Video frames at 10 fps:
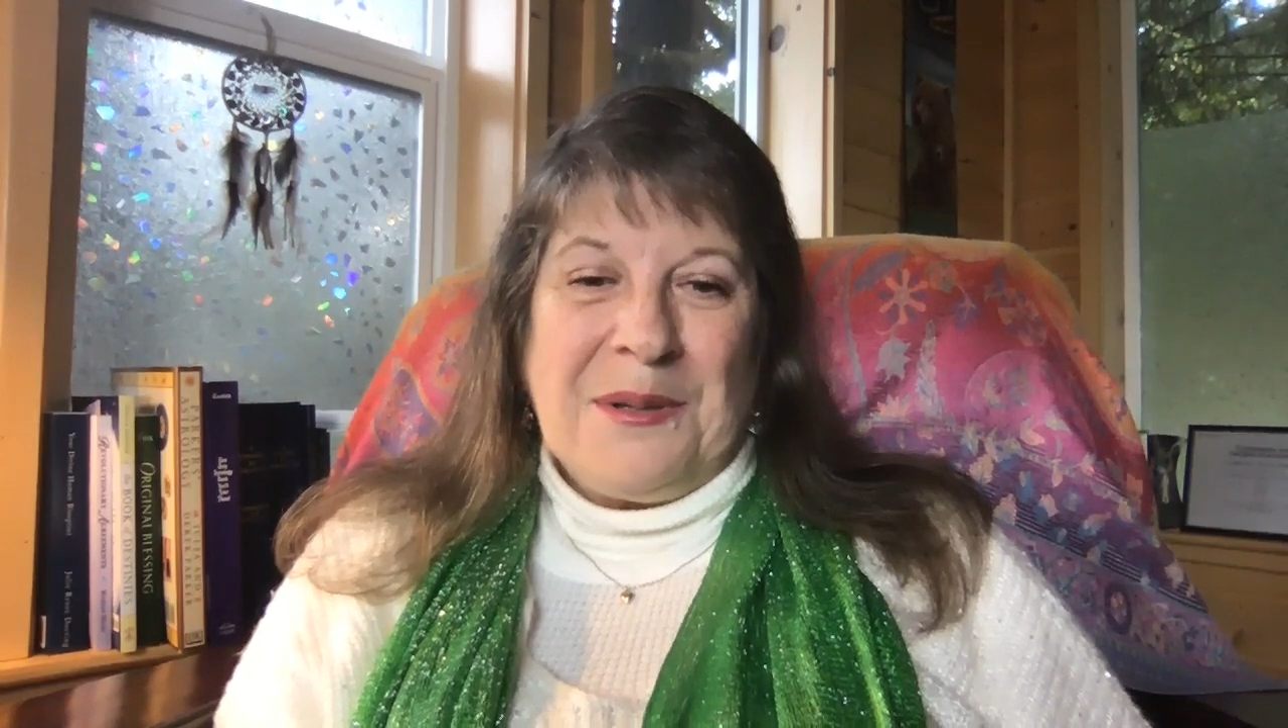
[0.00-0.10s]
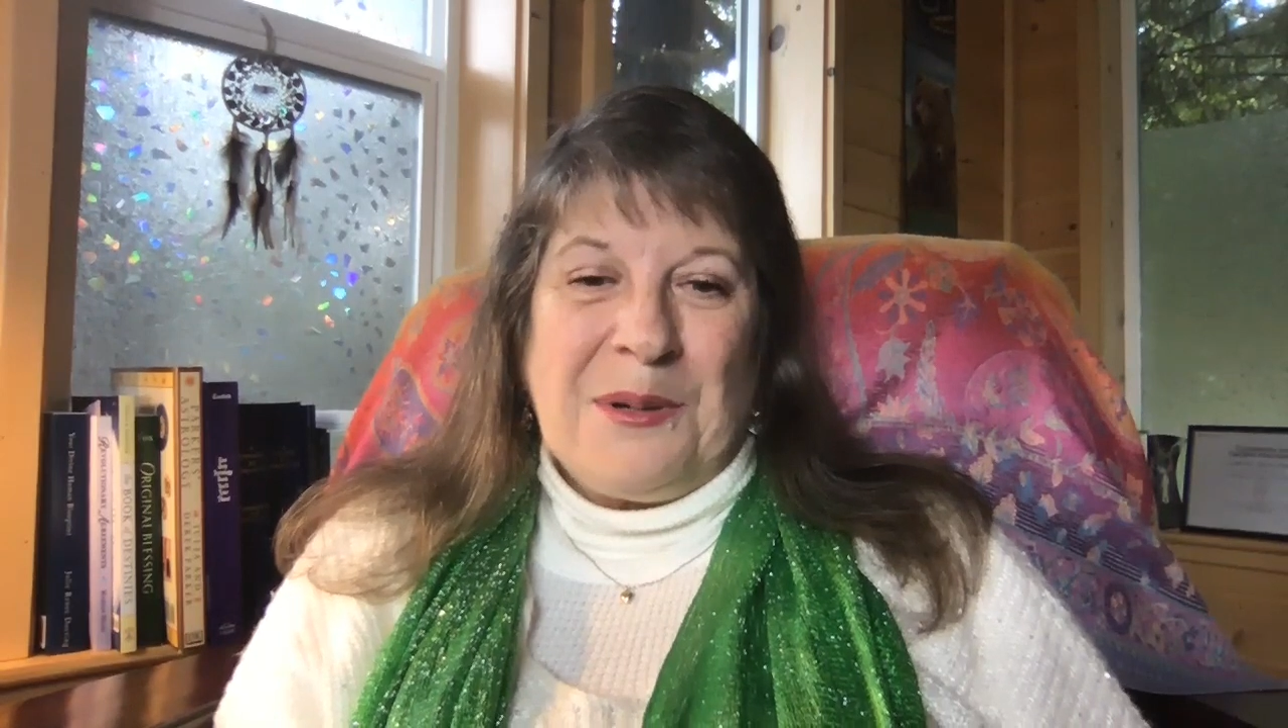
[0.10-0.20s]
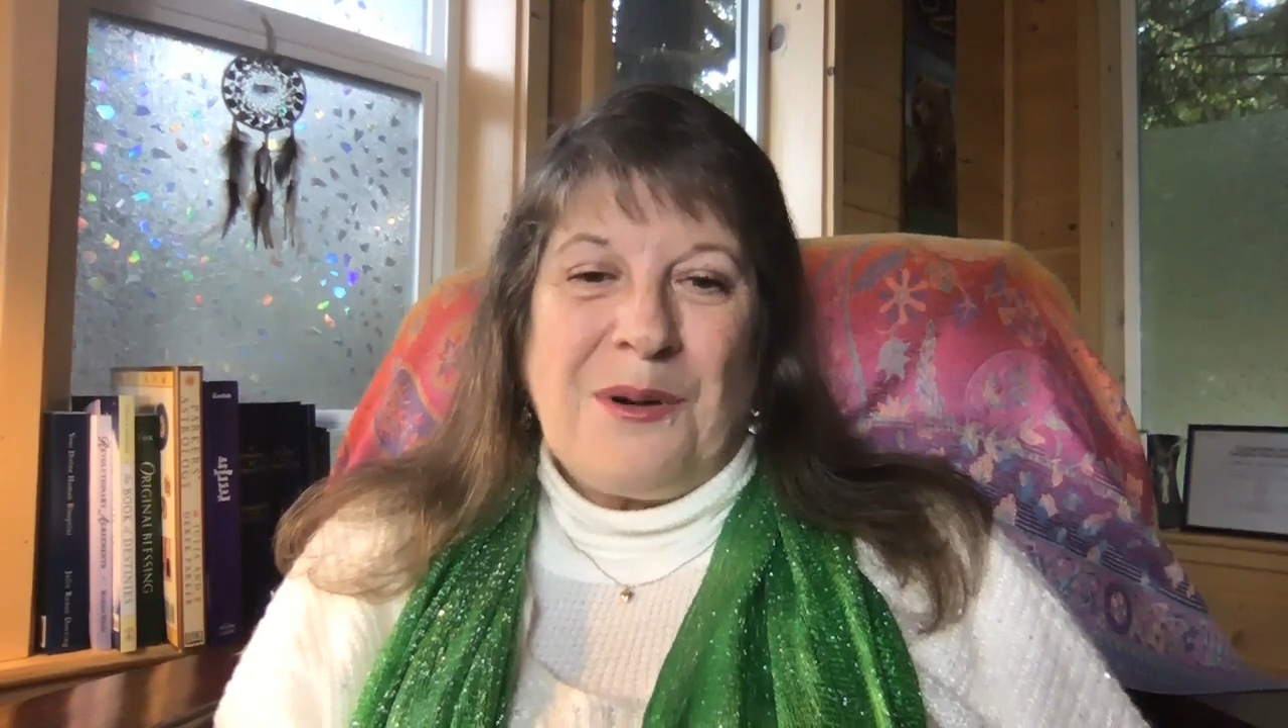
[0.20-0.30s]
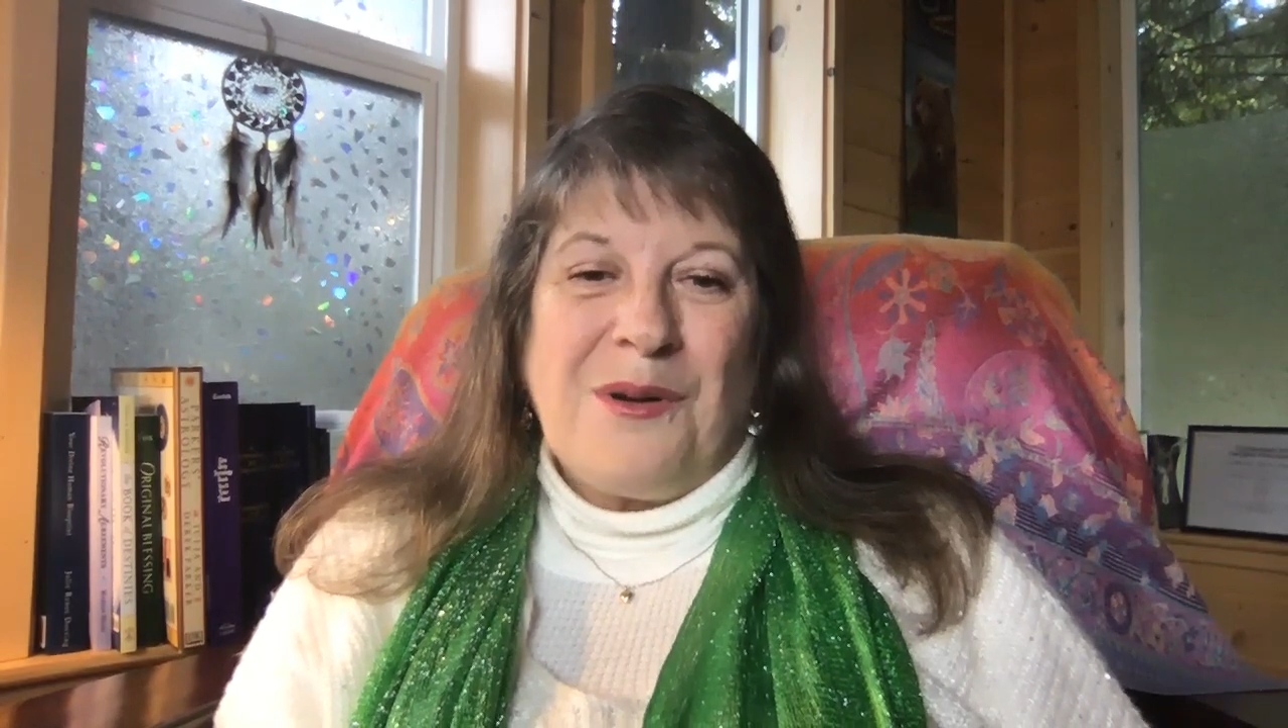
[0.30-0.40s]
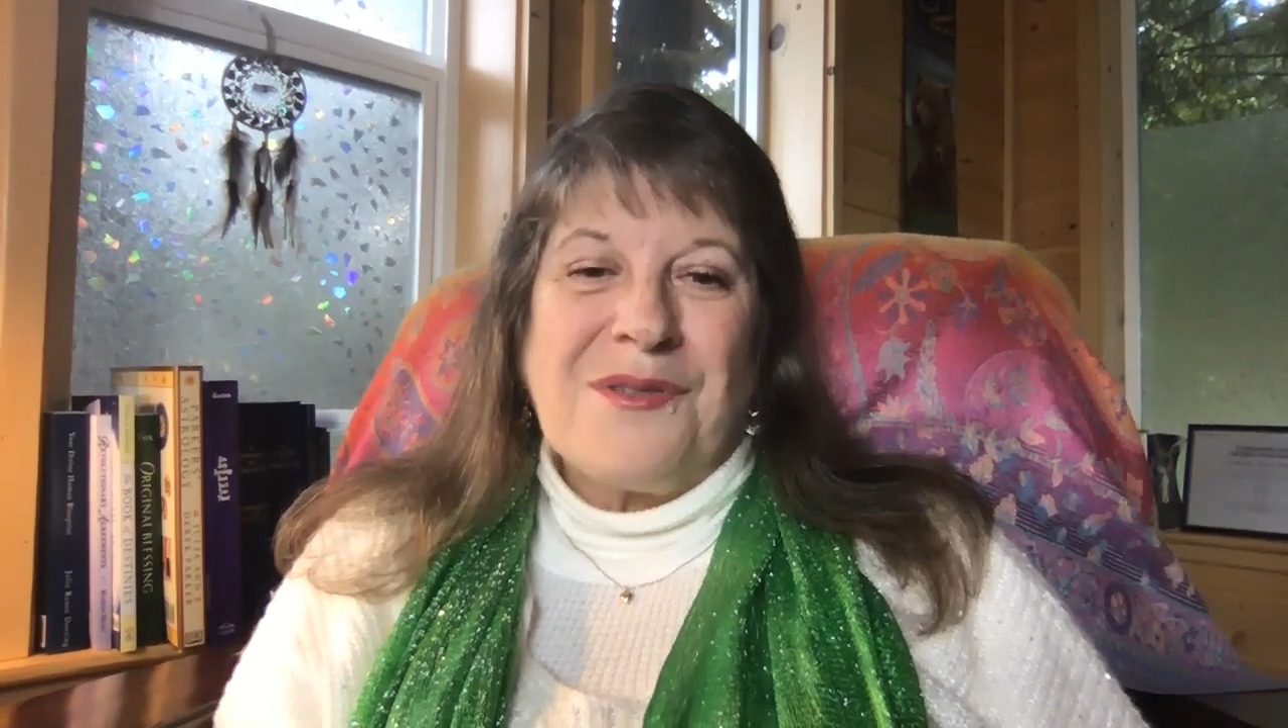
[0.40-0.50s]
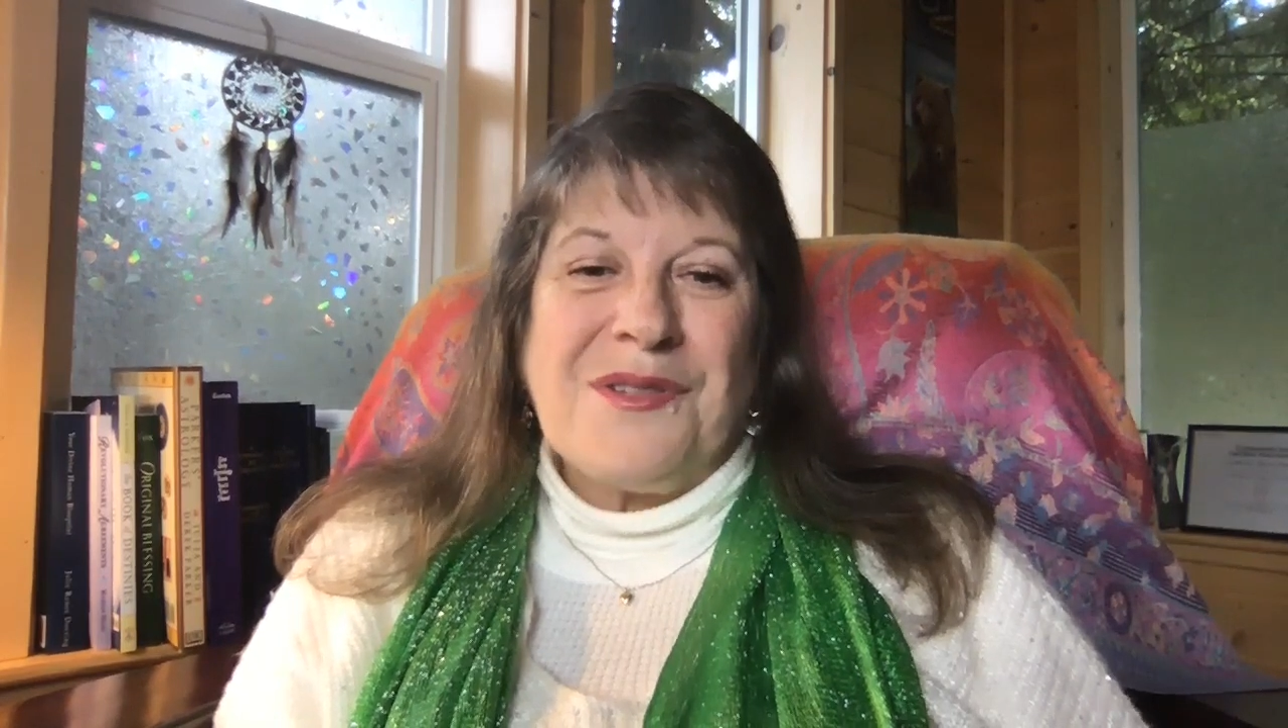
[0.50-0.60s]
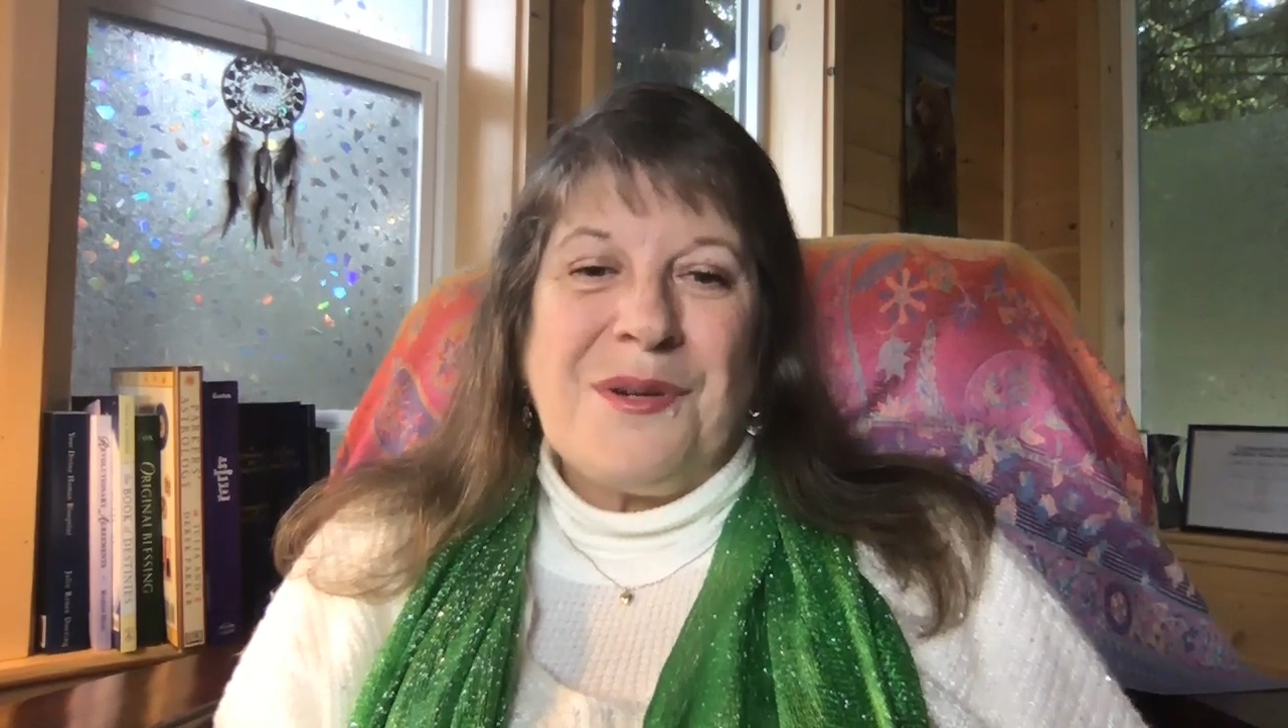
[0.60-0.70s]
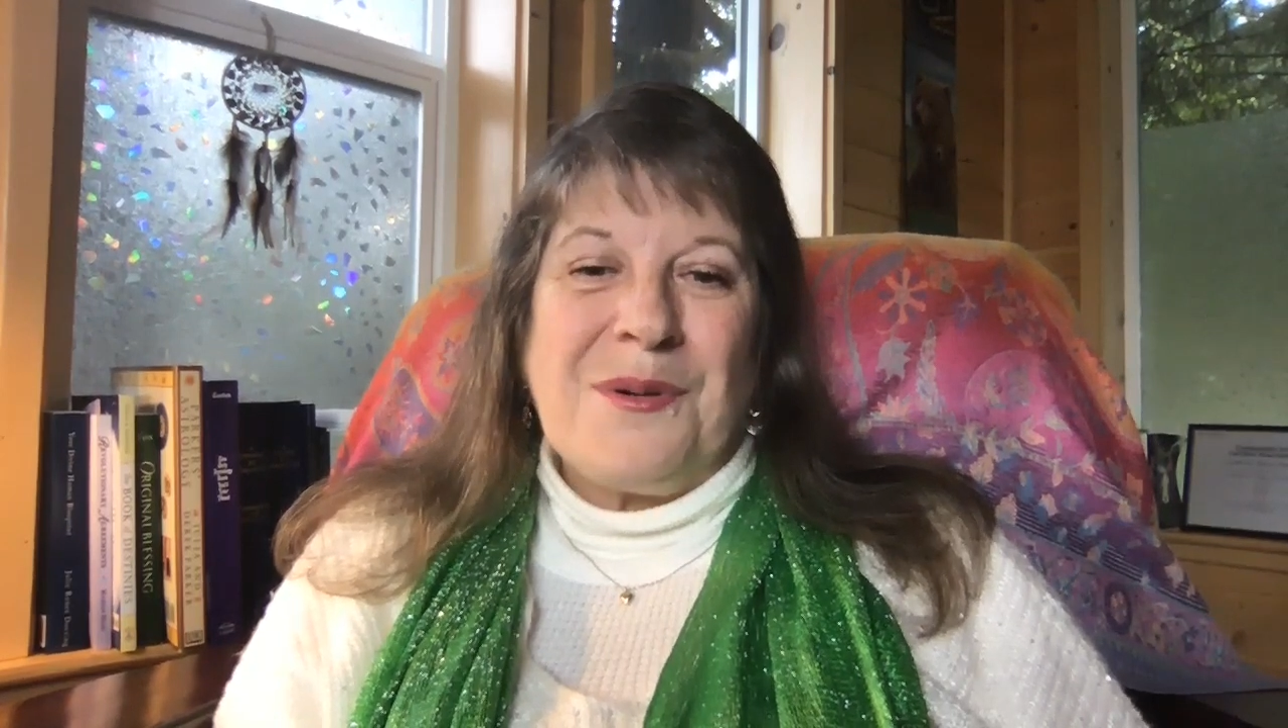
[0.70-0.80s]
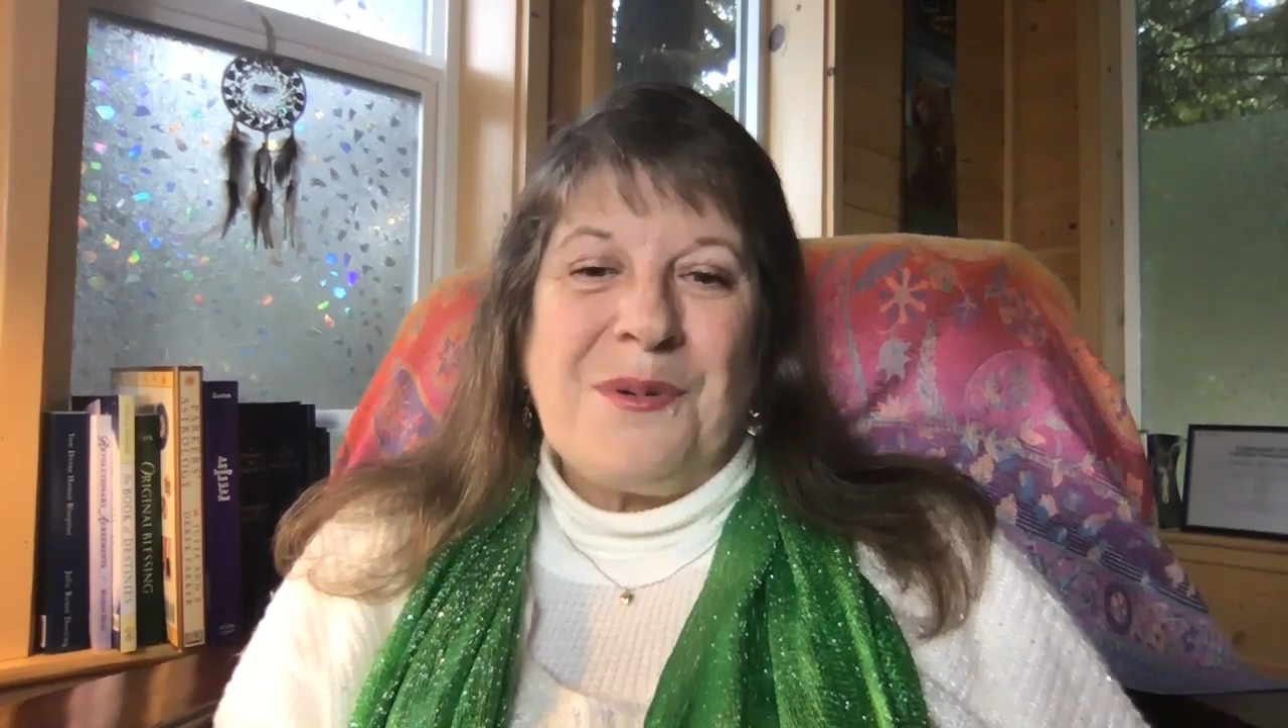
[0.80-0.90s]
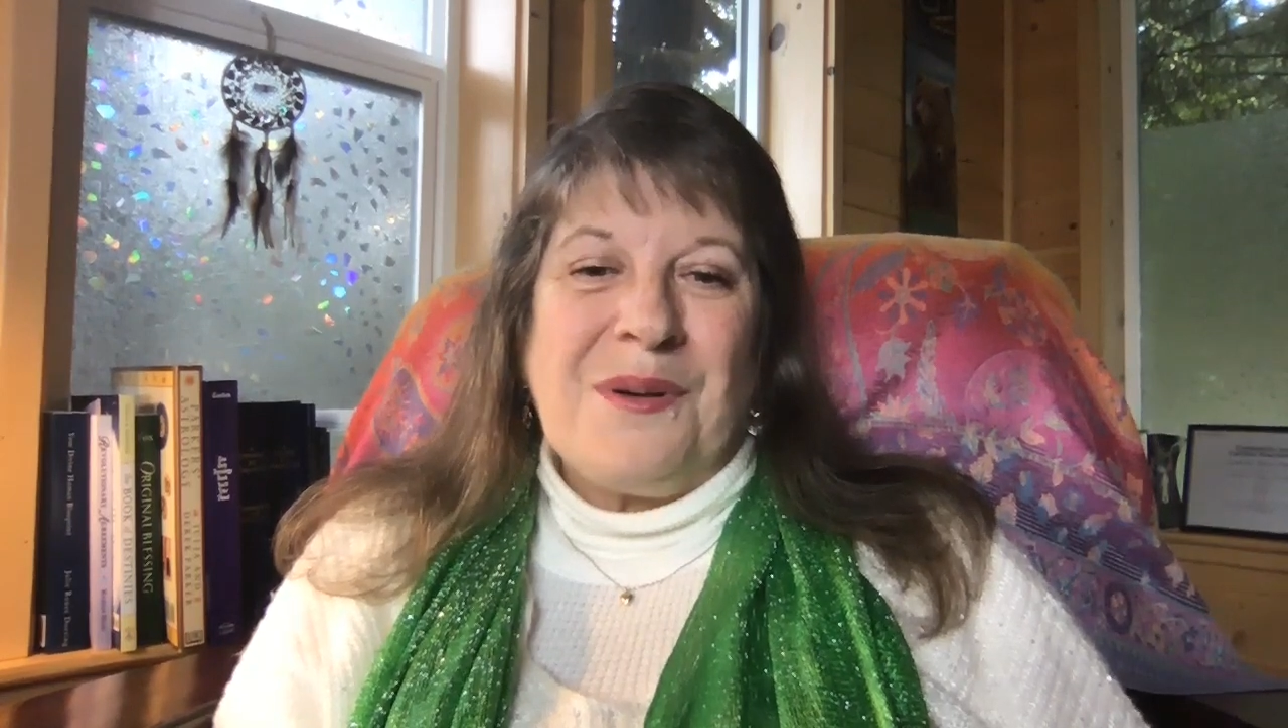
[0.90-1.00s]
or
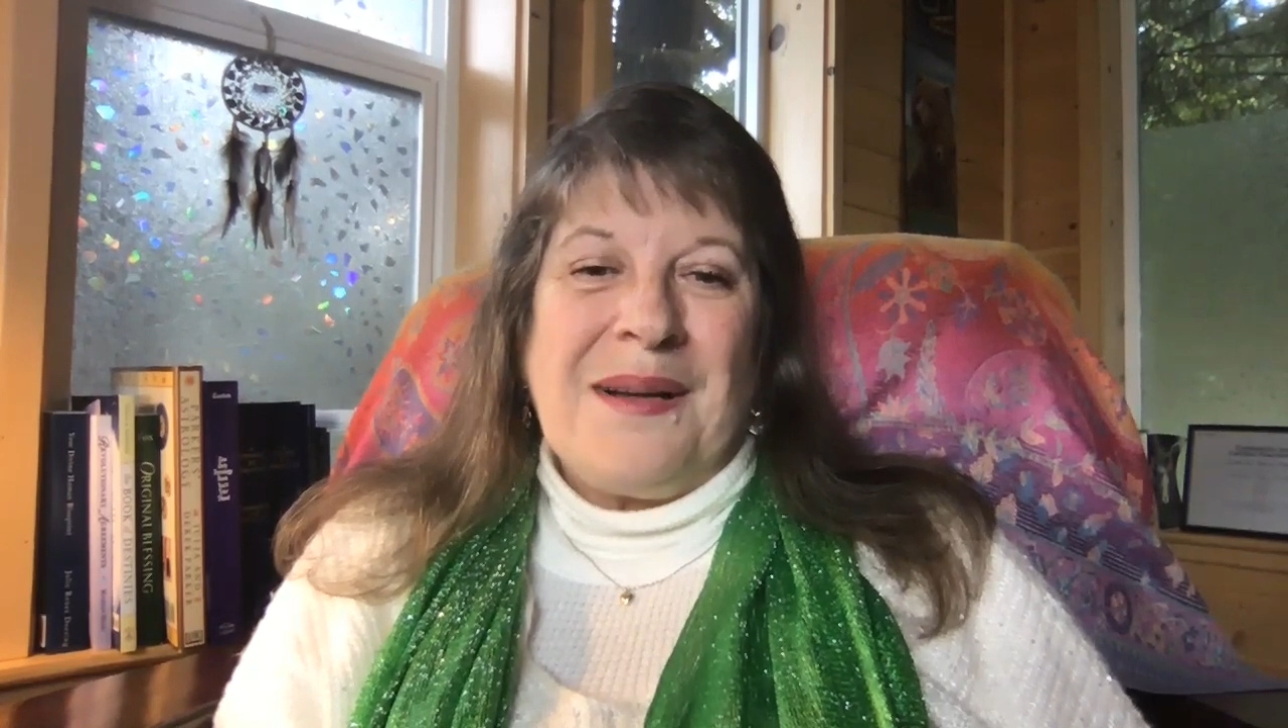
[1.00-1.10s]
also